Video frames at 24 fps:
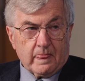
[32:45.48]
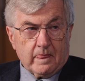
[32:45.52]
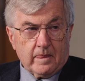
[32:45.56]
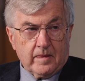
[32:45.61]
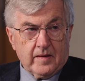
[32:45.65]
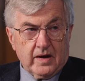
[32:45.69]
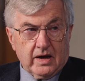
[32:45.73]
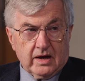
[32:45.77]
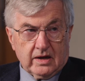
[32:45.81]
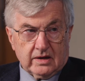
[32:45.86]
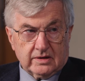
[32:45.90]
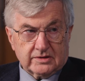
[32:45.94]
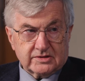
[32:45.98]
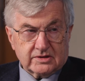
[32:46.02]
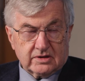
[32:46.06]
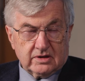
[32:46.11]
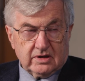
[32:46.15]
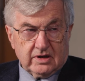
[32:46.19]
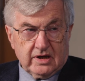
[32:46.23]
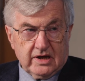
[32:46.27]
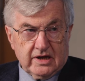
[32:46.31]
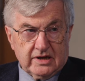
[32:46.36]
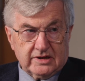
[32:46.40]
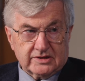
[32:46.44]
that
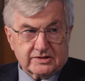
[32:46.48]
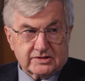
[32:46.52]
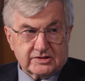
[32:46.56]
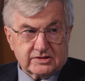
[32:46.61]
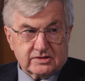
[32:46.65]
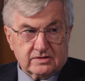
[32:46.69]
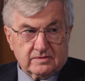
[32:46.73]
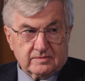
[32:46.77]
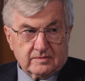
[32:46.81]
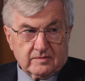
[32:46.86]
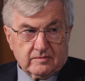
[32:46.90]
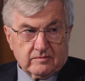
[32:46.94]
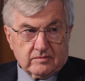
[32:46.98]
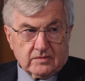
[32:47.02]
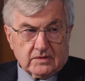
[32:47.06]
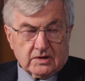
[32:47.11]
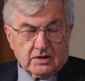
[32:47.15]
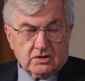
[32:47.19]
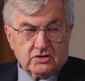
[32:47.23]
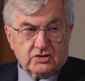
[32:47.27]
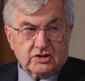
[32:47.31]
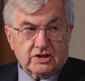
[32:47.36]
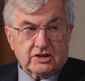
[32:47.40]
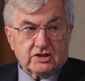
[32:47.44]
Hess
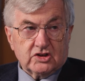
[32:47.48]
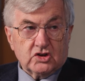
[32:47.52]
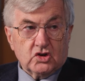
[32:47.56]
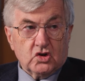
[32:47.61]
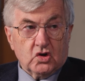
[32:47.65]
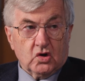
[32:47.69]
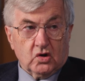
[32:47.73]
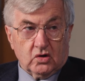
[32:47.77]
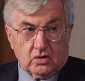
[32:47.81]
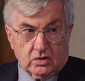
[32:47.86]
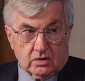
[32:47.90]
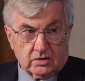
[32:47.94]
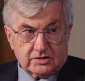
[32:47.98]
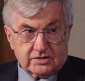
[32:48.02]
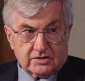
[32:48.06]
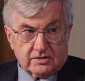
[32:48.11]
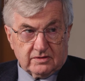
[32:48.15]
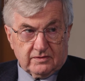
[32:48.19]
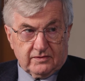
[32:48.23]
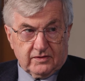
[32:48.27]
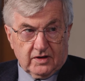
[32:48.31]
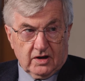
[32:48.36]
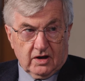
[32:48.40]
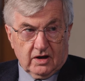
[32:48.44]
did not
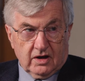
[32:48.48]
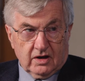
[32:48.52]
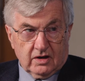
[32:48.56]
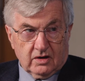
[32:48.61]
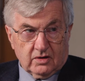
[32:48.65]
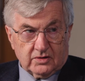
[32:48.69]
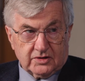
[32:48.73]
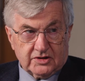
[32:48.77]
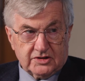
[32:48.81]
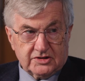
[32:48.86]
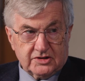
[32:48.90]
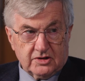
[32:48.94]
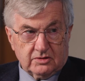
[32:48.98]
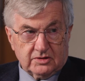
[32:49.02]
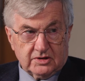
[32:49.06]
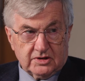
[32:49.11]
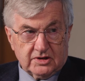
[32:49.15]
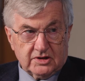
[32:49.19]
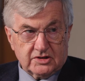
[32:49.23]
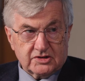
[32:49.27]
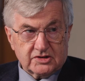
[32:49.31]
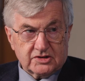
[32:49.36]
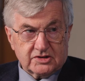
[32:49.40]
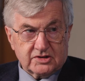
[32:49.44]
fly on his own
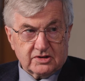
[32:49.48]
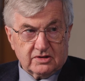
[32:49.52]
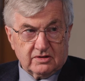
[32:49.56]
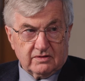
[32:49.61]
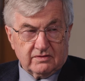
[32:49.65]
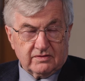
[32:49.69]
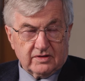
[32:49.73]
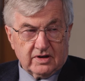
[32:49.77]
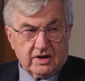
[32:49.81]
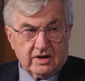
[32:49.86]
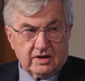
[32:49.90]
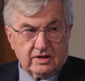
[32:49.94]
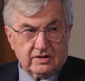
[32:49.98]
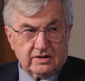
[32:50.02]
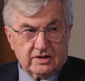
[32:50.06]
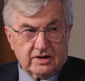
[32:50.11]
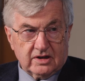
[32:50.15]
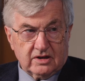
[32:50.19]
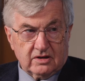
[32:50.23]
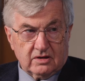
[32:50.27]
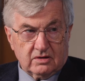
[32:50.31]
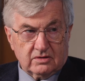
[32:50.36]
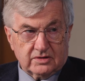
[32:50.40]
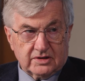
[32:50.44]
initiative and
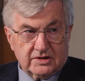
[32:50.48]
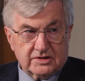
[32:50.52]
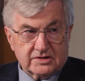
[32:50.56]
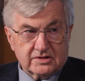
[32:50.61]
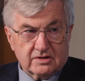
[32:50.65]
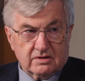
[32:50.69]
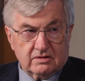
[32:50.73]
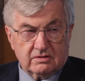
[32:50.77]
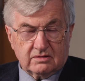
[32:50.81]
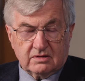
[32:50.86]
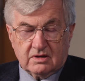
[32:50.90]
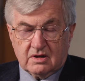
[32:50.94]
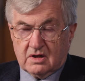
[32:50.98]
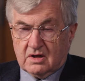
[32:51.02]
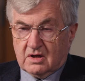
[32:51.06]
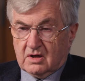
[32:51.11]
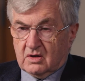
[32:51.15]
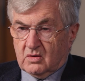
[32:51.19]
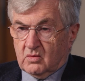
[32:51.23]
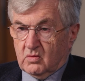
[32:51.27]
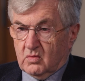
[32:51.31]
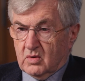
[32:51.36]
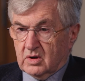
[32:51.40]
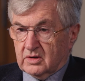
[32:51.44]
on his own.
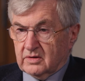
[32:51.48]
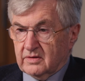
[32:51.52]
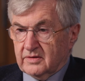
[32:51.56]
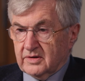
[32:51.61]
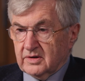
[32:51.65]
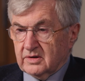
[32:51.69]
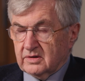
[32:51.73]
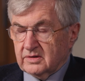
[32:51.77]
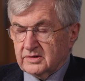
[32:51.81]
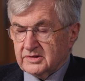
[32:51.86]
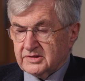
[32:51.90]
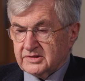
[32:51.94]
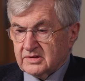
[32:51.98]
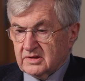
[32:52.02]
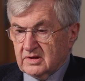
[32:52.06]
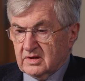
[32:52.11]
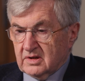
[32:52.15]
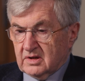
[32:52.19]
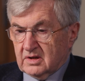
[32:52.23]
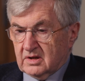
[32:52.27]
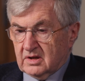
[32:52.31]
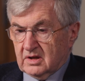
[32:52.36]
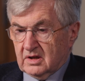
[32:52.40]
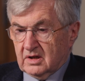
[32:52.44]
One of those
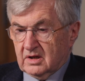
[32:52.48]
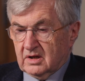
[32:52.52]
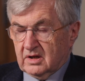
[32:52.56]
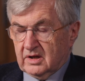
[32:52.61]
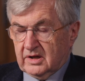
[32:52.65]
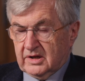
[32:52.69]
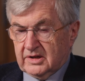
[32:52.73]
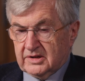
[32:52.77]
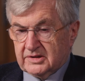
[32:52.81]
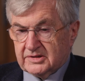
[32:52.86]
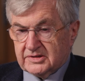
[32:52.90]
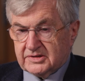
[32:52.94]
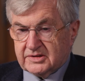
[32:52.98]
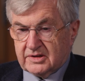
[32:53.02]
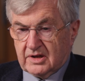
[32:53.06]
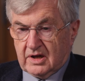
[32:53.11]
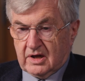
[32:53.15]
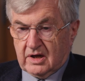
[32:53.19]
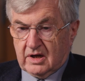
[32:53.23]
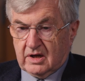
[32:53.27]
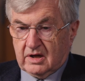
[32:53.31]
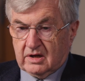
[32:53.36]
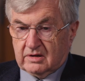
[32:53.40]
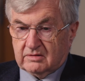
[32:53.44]
is
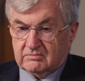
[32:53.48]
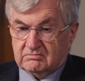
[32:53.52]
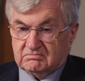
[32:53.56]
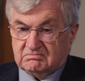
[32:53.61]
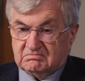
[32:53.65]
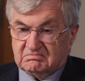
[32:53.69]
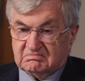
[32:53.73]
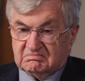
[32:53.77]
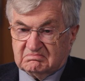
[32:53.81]
that